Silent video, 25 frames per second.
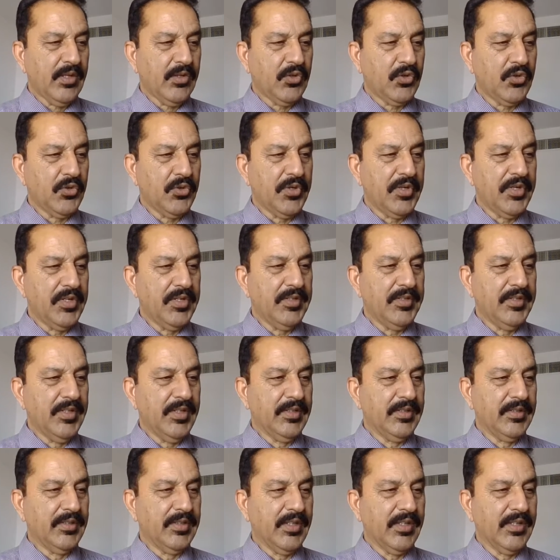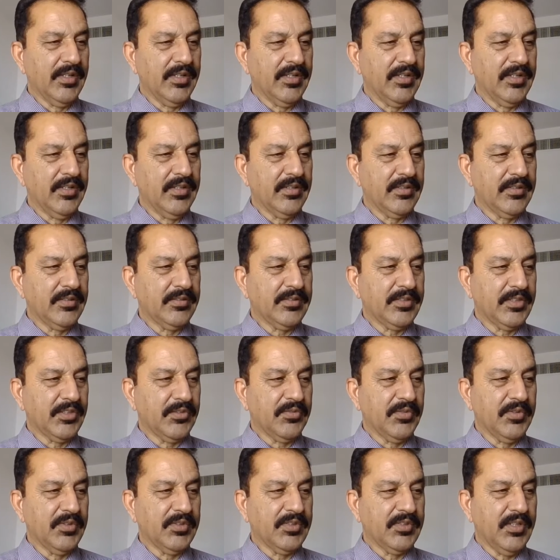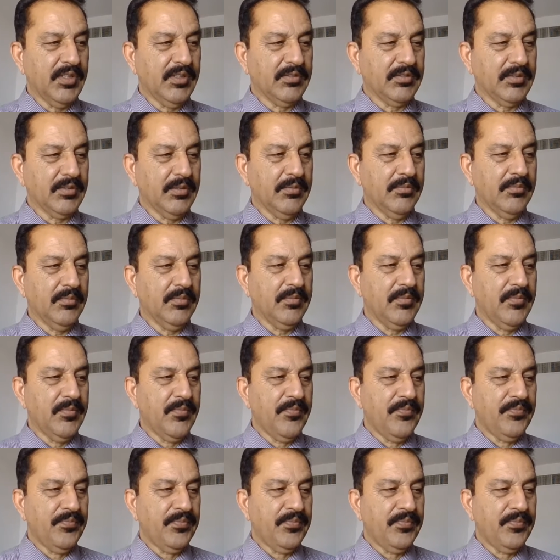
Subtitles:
corroded, then the inner surface of the